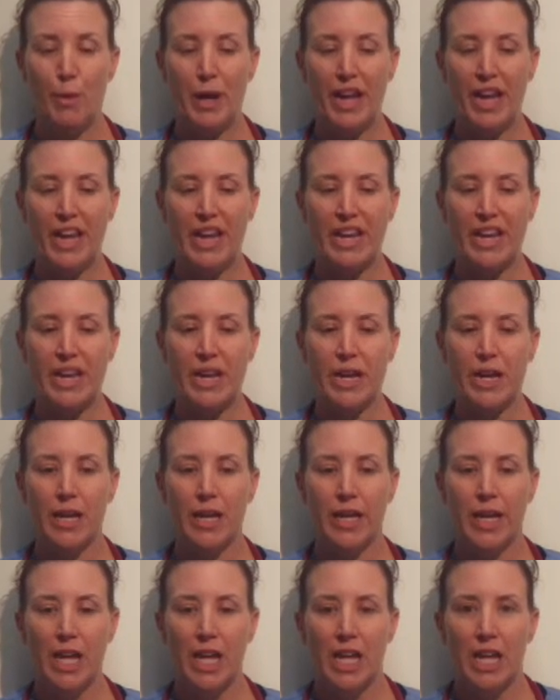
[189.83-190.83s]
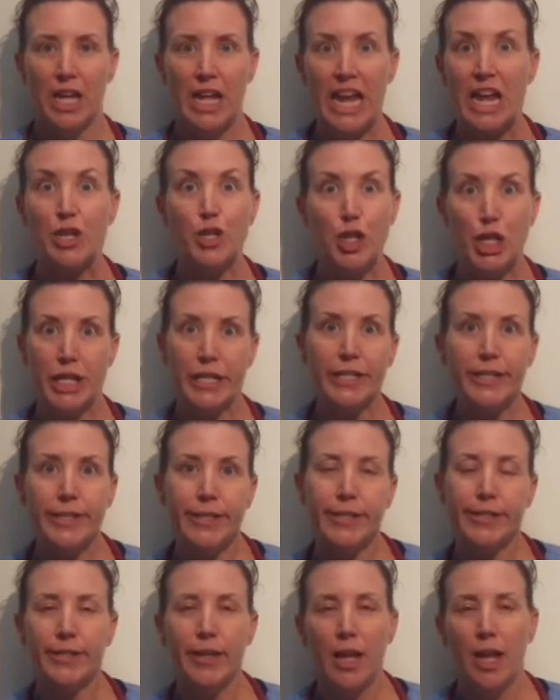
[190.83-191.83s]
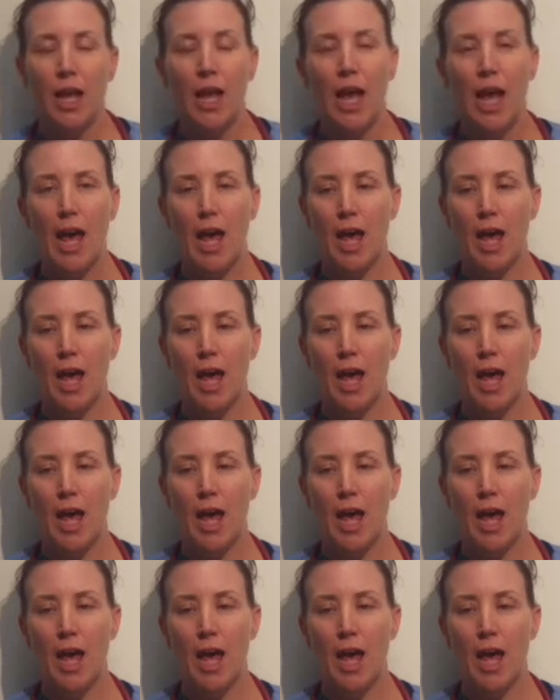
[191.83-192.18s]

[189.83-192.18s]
would be itchiness.